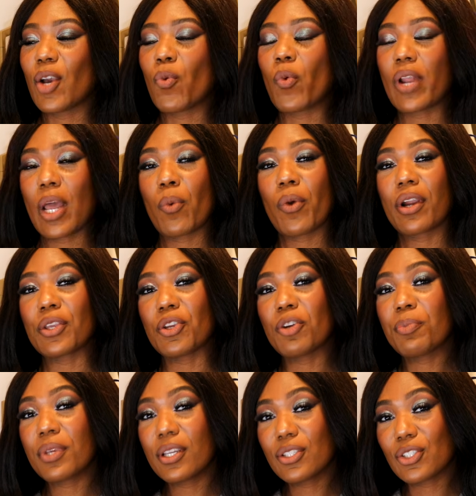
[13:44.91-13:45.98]
When I wear
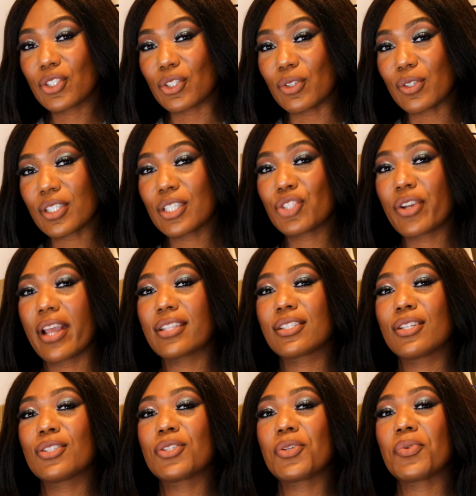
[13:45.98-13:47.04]
European shoes, it
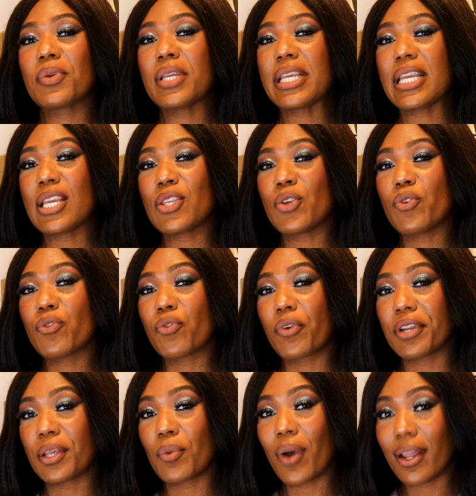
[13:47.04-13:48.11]
translates to an EU
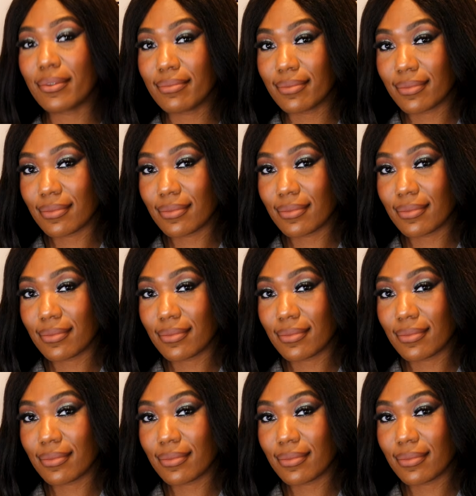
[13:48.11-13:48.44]
41.